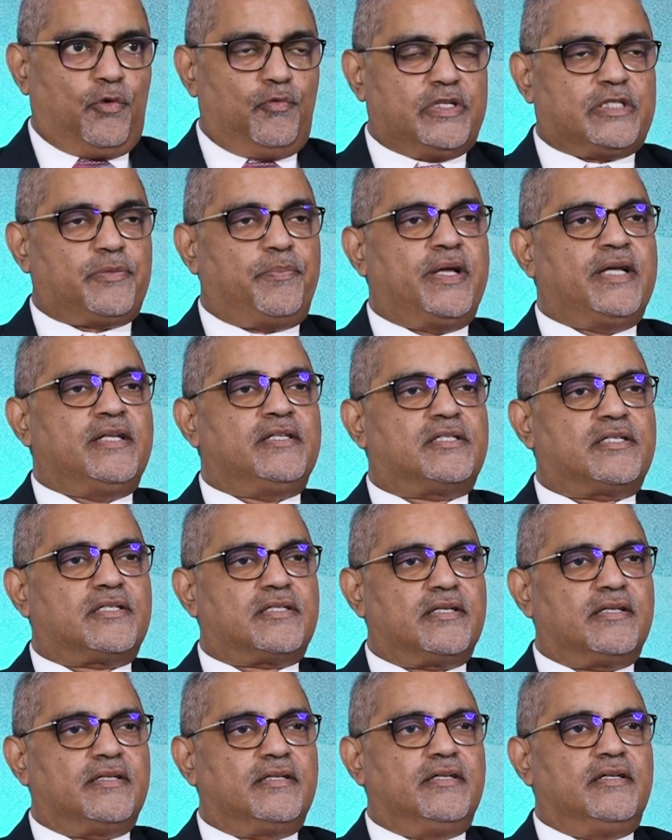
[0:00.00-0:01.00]
which
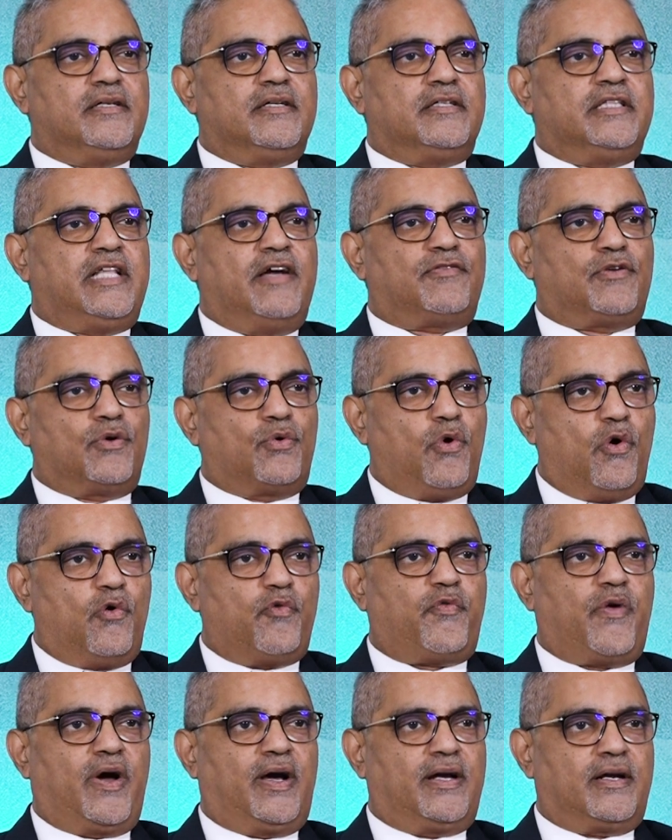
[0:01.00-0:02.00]
means they have to go
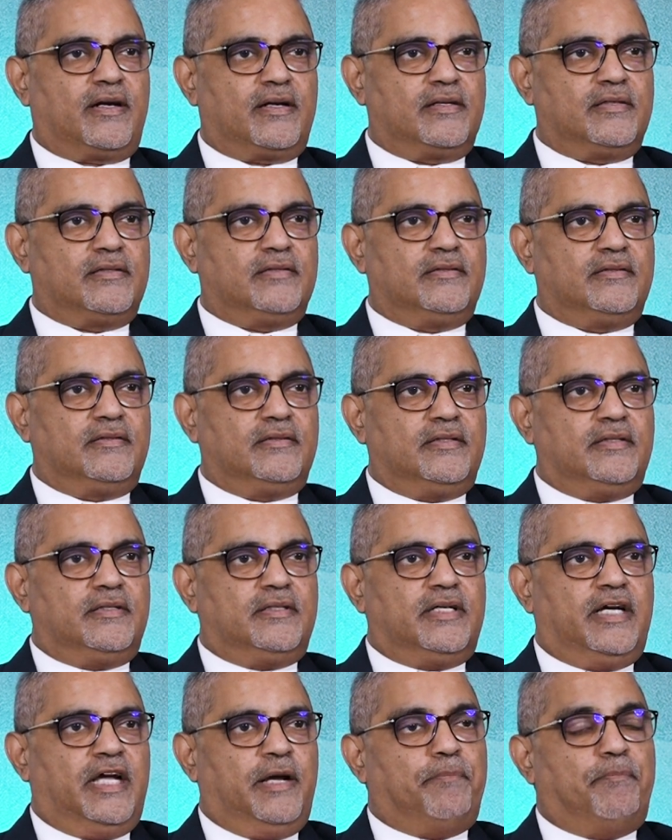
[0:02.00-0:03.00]
for
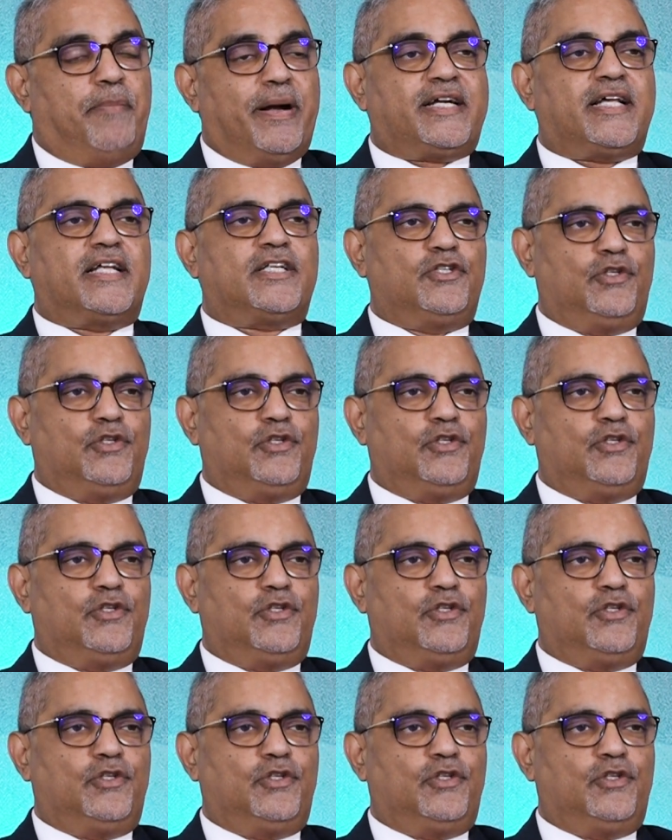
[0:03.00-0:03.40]
a better